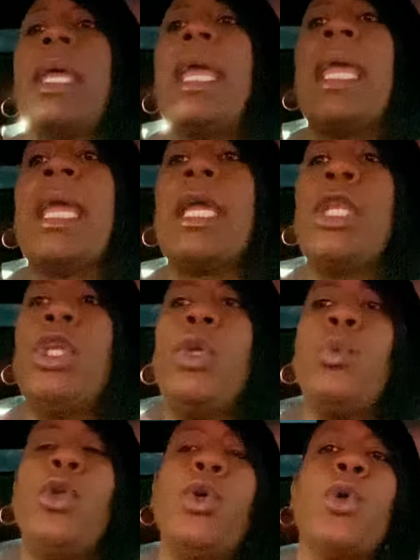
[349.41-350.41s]

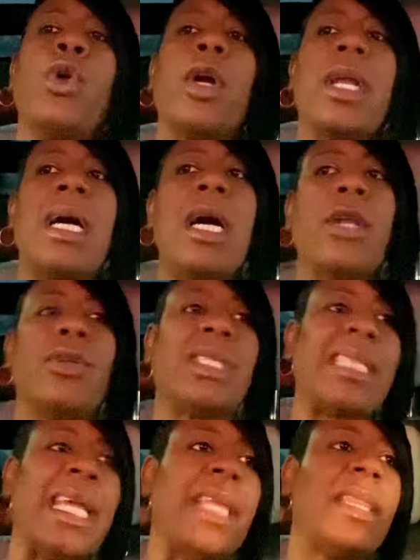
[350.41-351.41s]
And you're going to
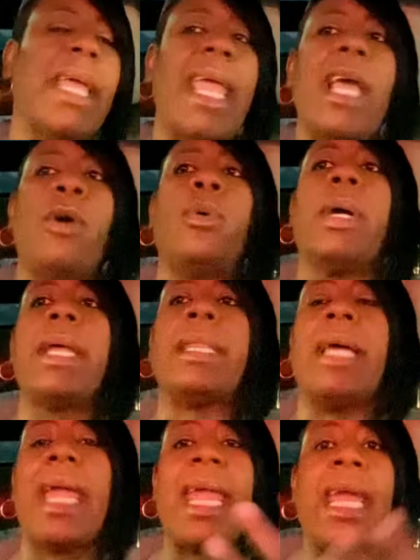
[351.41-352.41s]
understand the help,
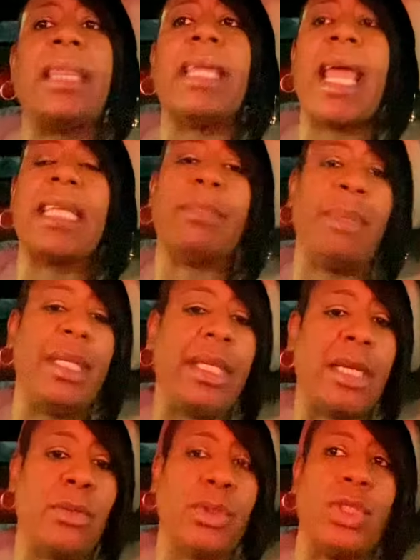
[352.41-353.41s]
the hand that has been
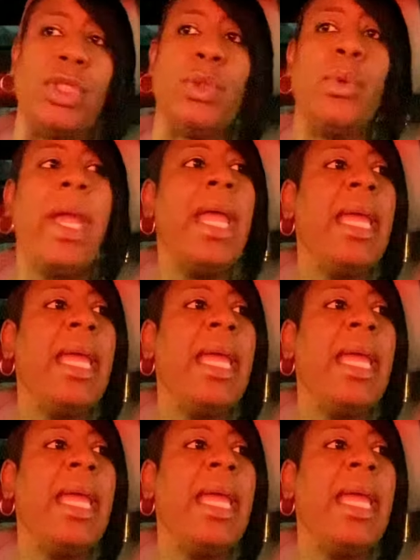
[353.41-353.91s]
dealt to you.